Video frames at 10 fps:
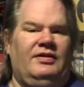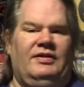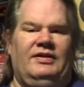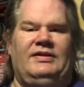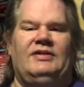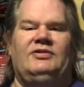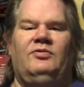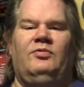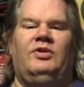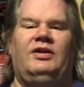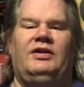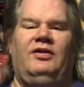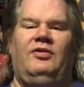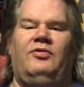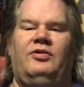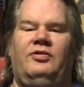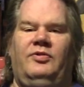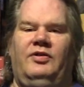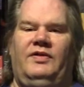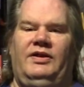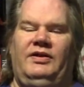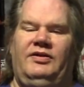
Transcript: it doesn't work in a horror movie.